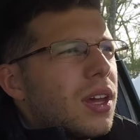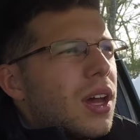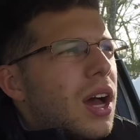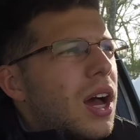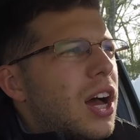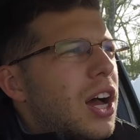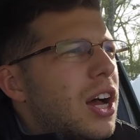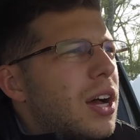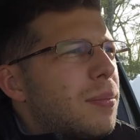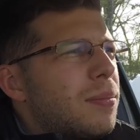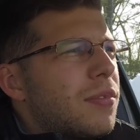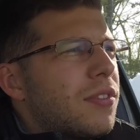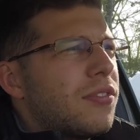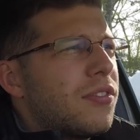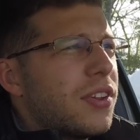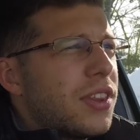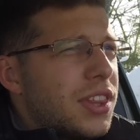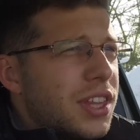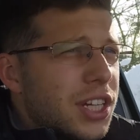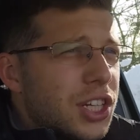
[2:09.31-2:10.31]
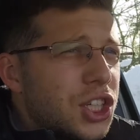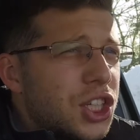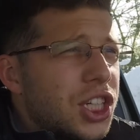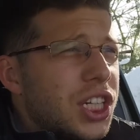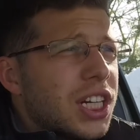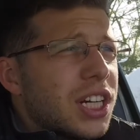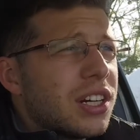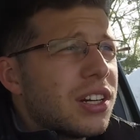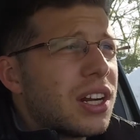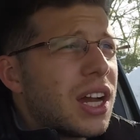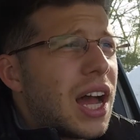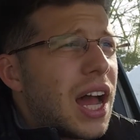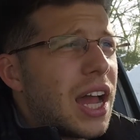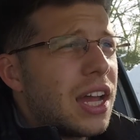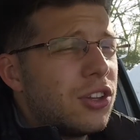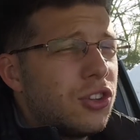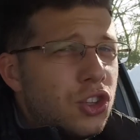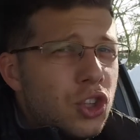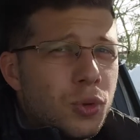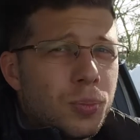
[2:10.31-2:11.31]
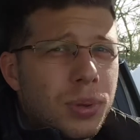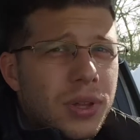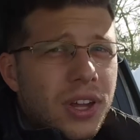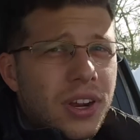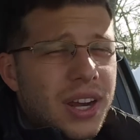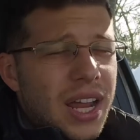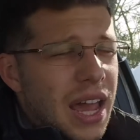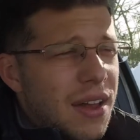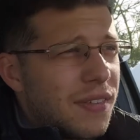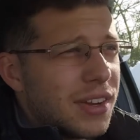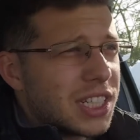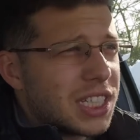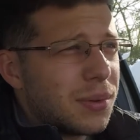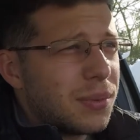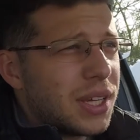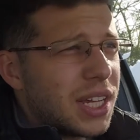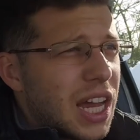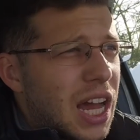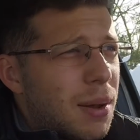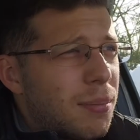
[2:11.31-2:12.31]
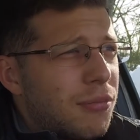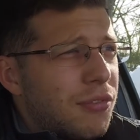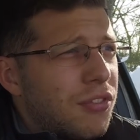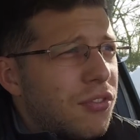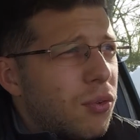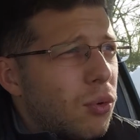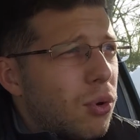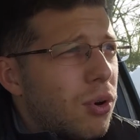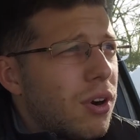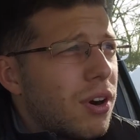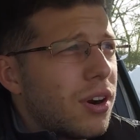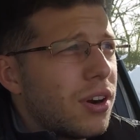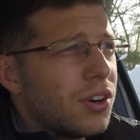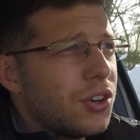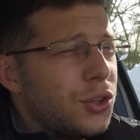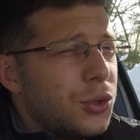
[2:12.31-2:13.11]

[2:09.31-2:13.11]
For this year, I do plan on having something up for